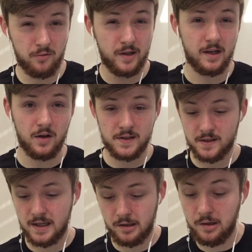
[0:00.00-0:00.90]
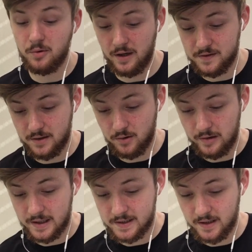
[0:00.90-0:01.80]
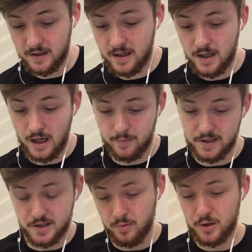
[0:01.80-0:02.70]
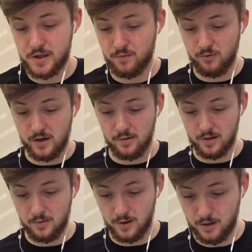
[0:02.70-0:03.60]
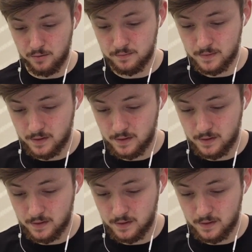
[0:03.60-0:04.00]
I realised that he would have 0 elixir and managed to punish him really, really well.